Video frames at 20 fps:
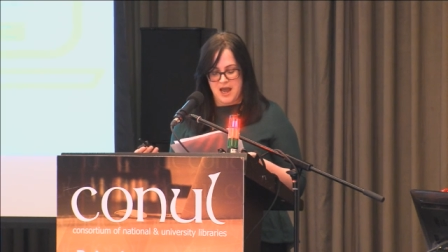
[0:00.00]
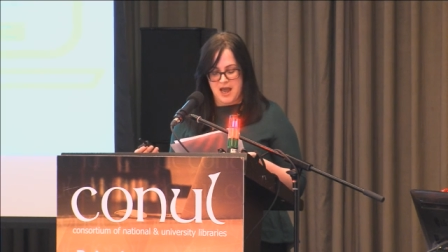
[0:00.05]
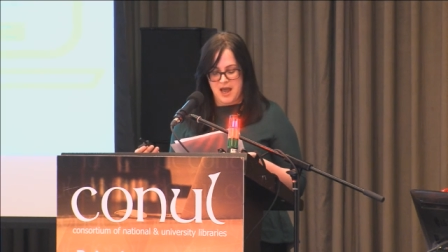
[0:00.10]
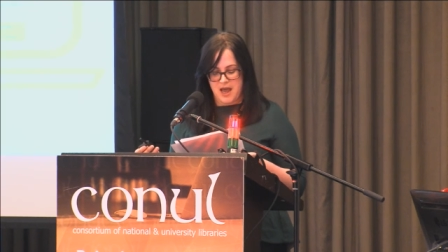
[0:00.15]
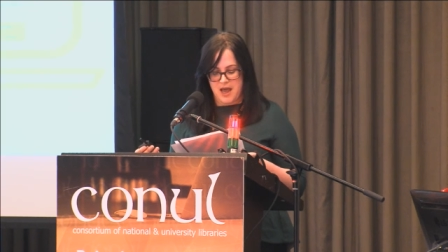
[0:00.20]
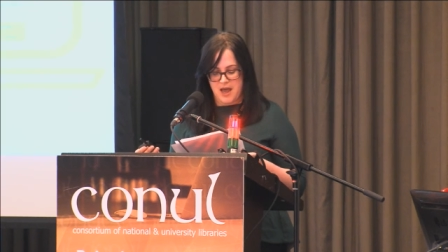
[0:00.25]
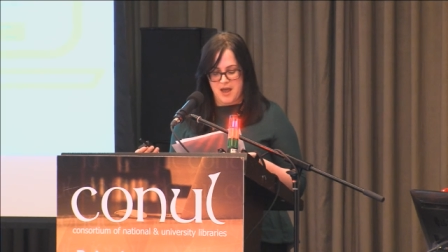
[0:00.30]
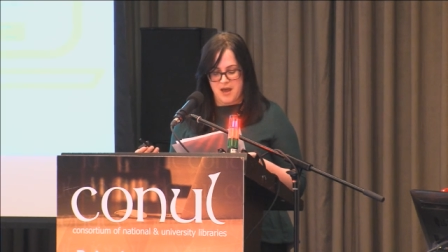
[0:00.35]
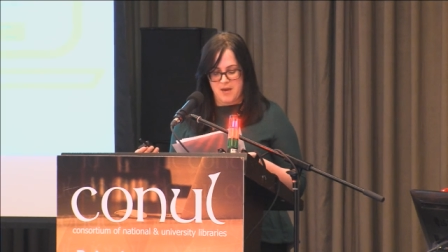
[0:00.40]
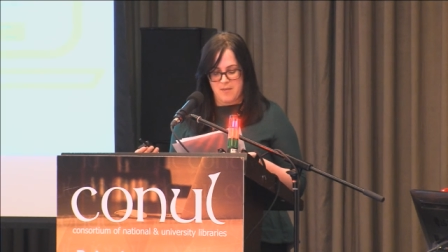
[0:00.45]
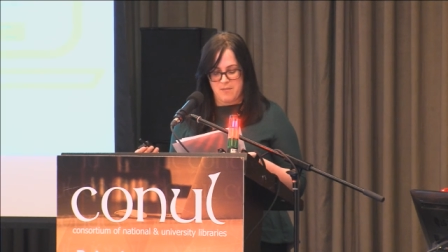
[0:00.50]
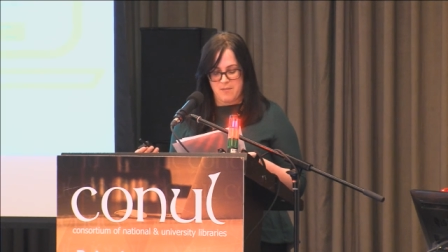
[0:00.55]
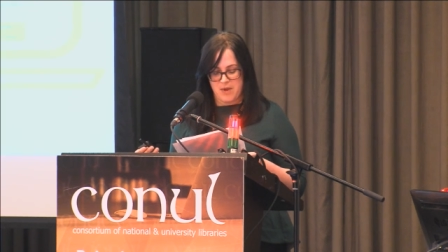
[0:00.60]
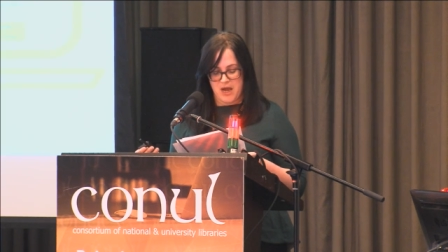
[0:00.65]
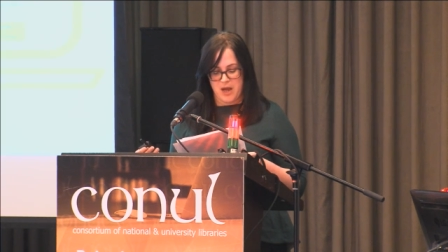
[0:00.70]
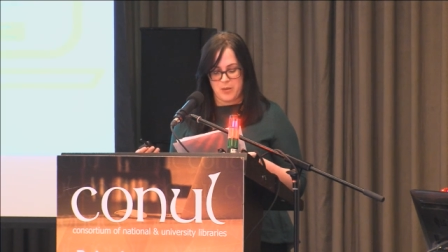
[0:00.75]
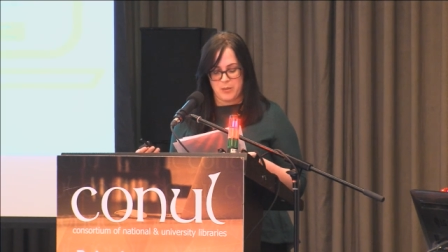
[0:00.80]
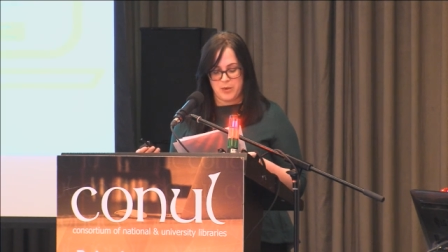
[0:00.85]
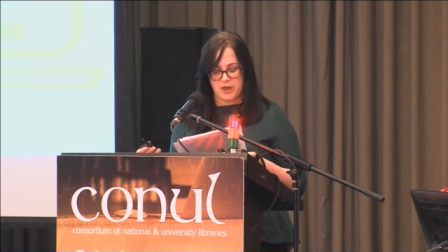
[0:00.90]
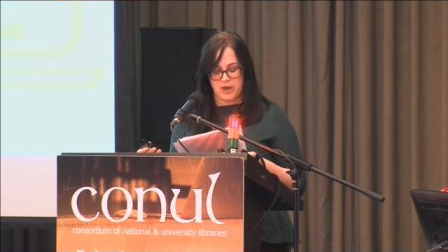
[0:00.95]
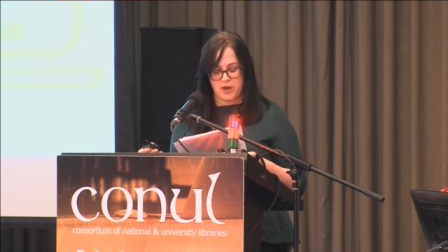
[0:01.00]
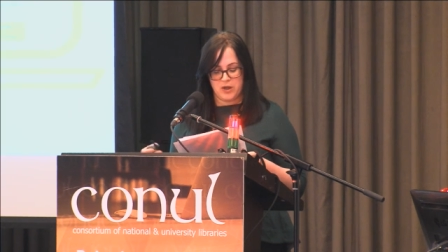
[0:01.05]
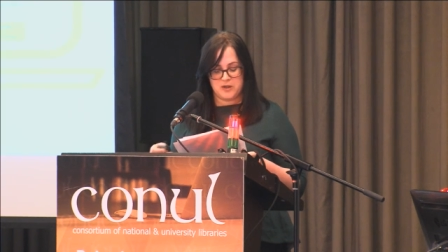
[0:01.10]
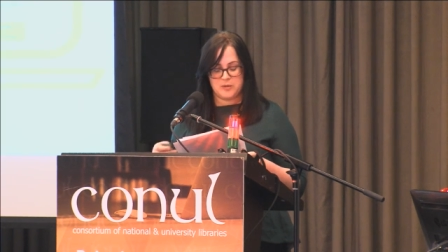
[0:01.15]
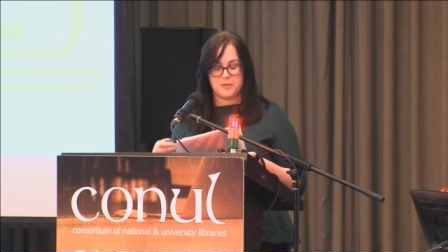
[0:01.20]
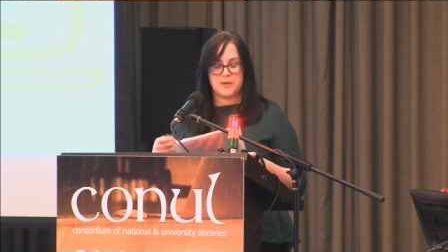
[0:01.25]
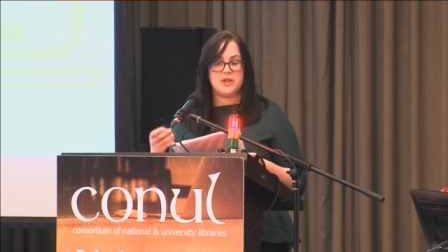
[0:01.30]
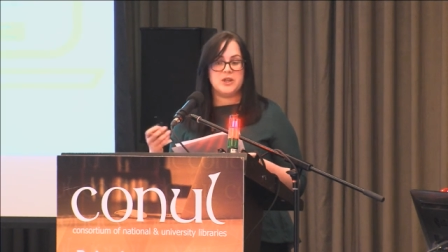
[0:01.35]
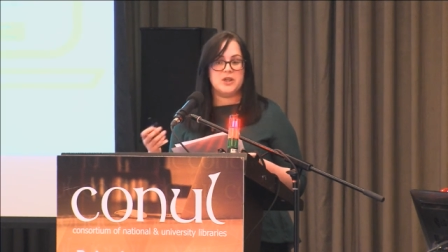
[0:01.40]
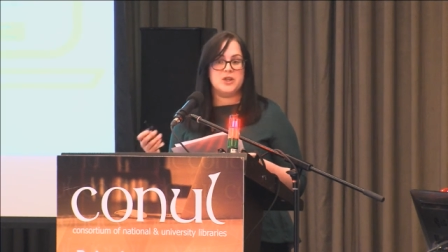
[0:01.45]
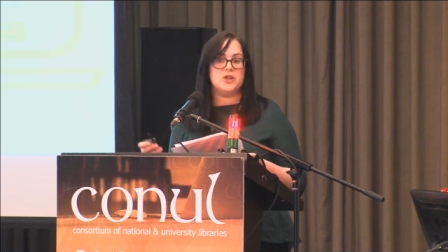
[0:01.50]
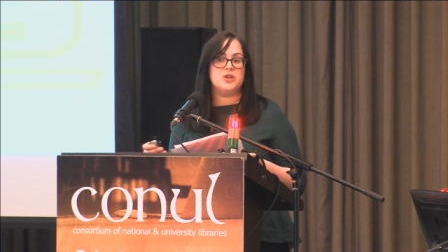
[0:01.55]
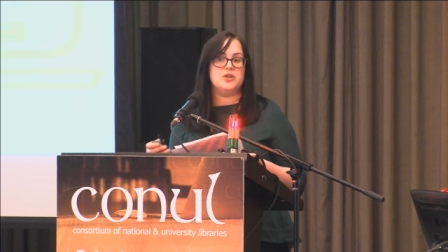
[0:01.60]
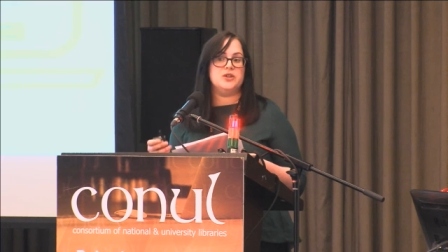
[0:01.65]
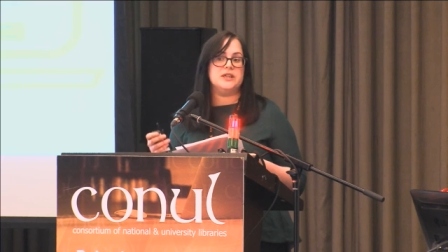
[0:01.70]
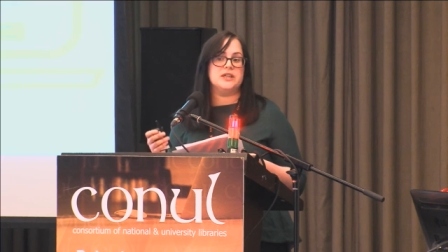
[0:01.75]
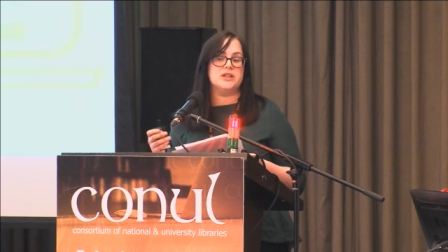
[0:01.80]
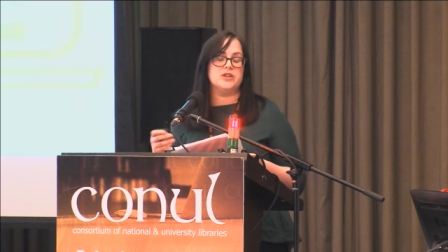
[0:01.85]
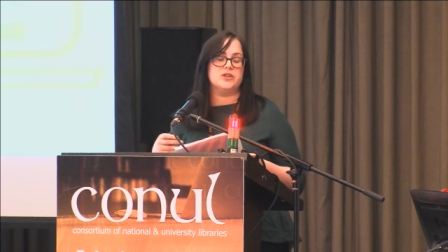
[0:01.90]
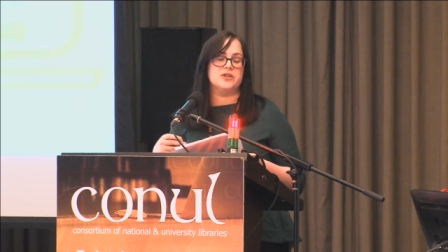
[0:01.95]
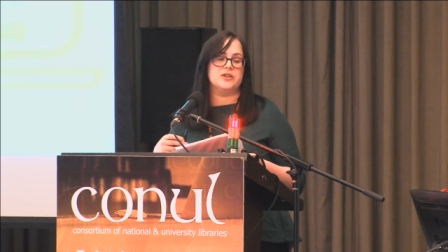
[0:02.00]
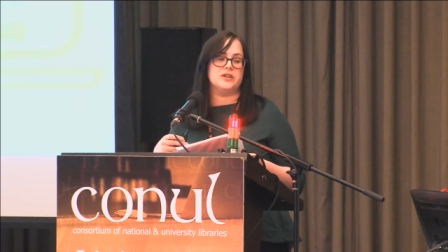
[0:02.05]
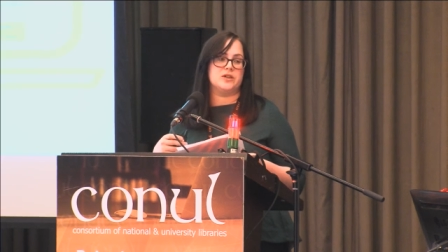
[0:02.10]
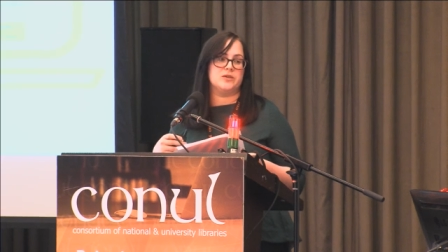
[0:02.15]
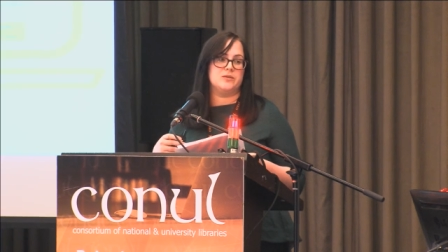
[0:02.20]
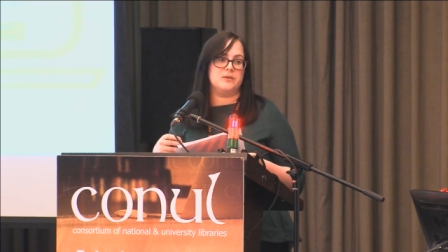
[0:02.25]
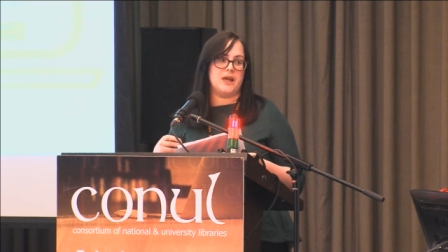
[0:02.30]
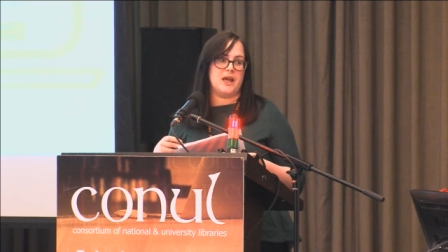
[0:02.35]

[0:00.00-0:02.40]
And we'll also be including another